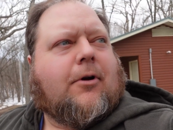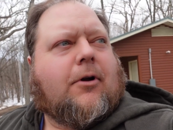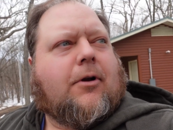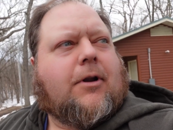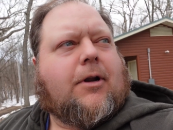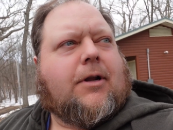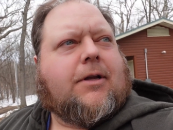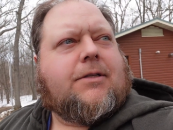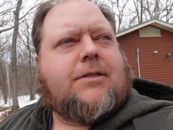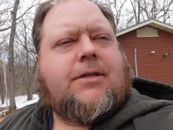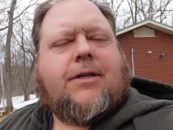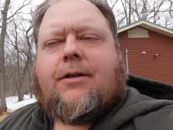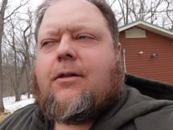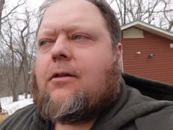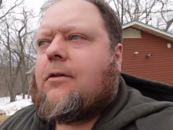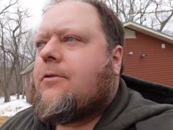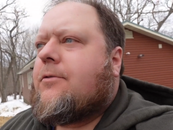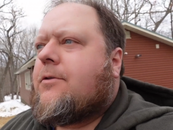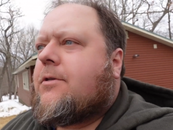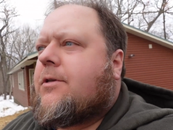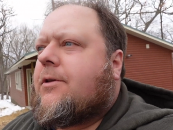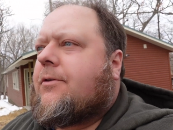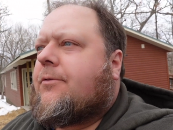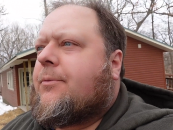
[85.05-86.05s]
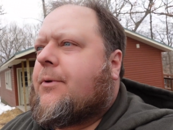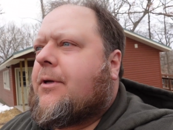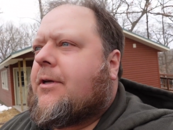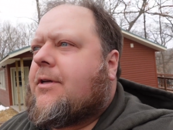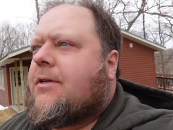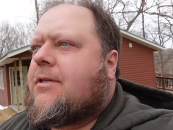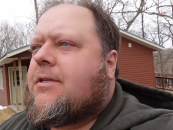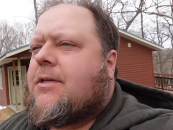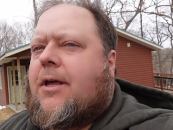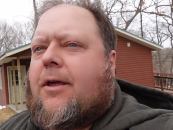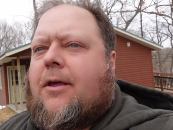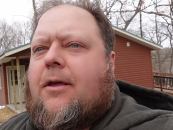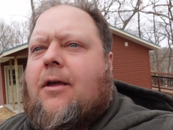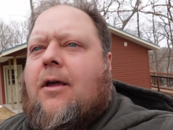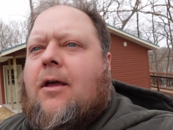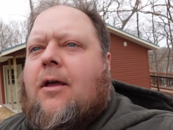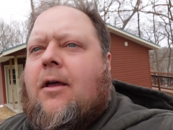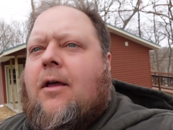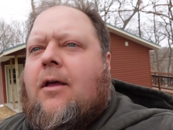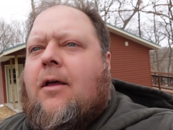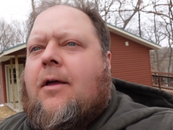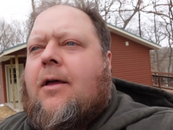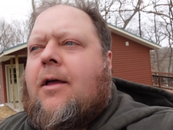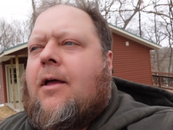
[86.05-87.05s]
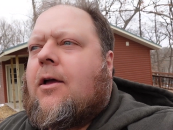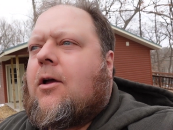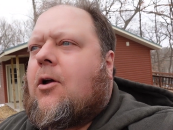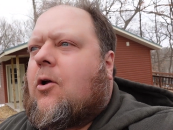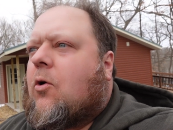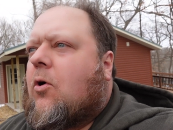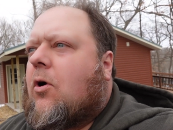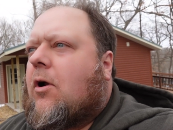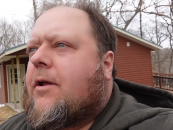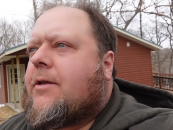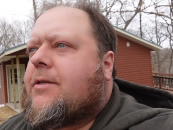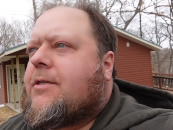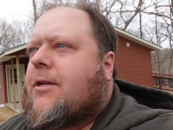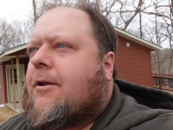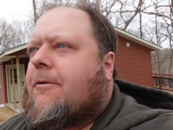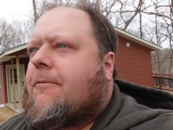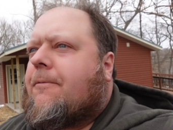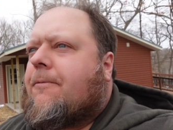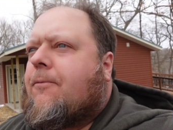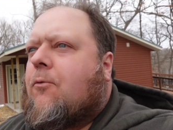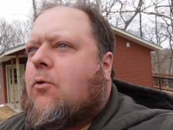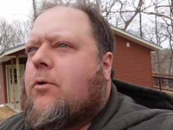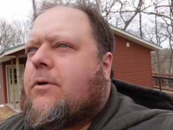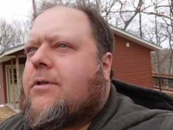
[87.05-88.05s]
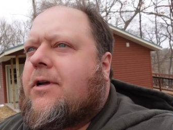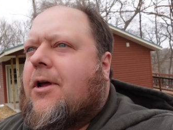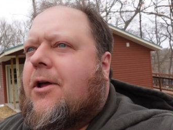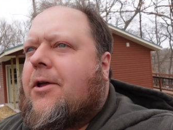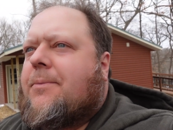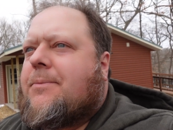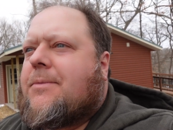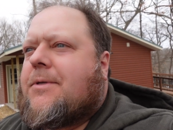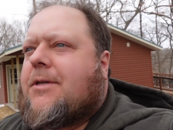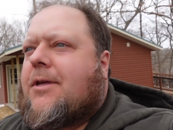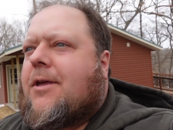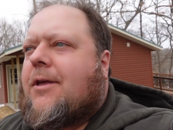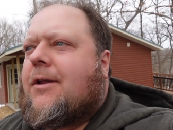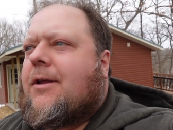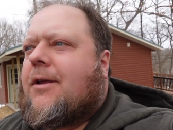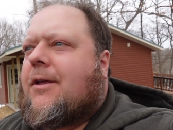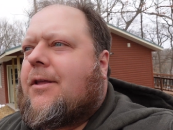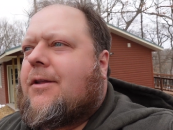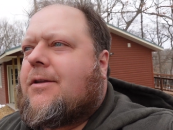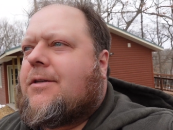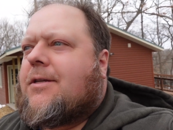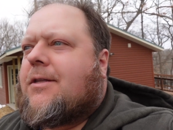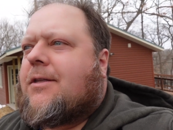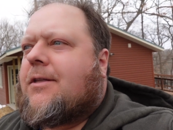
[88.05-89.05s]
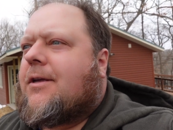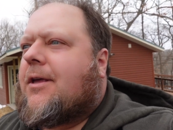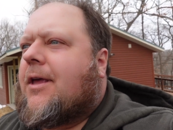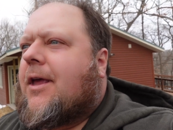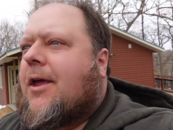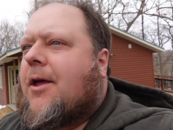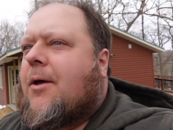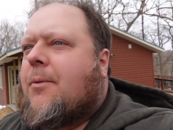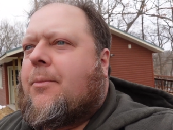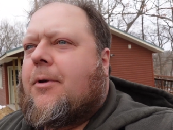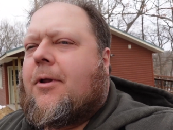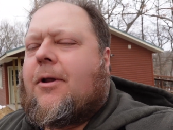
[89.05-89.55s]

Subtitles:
And I say elusive because I crossed it 4 times getting into the camp,